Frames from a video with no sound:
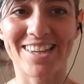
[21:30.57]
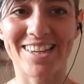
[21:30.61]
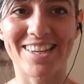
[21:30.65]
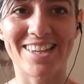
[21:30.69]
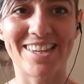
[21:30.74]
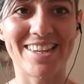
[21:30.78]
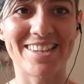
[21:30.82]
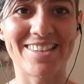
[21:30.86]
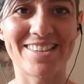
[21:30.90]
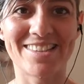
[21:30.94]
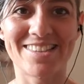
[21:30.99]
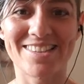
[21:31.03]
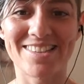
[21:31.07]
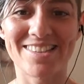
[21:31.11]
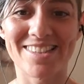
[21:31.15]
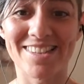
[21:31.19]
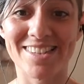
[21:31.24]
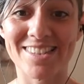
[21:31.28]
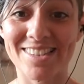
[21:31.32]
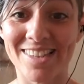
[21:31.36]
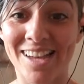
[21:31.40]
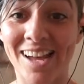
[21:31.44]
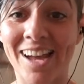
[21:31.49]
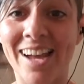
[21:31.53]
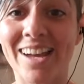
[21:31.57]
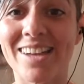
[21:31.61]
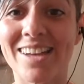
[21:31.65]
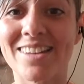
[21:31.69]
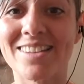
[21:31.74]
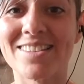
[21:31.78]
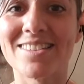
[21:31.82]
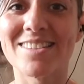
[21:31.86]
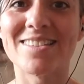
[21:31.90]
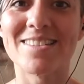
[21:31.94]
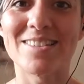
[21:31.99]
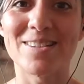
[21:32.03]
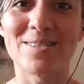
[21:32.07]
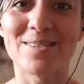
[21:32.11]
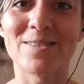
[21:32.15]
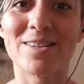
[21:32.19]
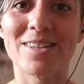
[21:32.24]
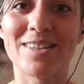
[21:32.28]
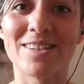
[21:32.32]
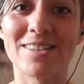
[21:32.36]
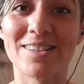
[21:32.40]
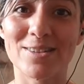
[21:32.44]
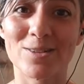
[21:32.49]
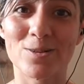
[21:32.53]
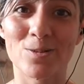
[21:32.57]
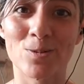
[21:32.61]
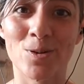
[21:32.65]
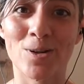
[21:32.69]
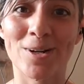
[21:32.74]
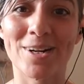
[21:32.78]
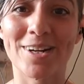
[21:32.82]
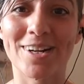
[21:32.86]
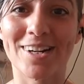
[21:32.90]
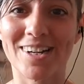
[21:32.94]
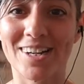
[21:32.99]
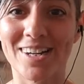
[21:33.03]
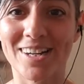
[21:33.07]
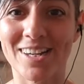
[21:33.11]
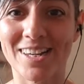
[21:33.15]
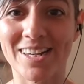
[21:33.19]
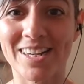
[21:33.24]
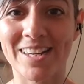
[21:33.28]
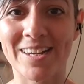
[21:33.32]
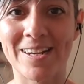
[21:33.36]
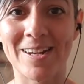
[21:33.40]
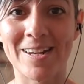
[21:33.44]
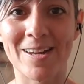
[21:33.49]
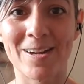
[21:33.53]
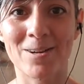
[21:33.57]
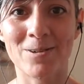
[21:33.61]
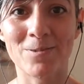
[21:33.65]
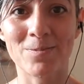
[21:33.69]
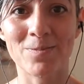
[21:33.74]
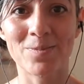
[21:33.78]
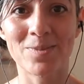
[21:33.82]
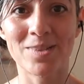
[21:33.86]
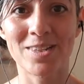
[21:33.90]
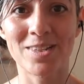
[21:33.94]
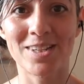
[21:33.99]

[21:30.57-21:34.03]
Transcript: it's us doing this work, you know?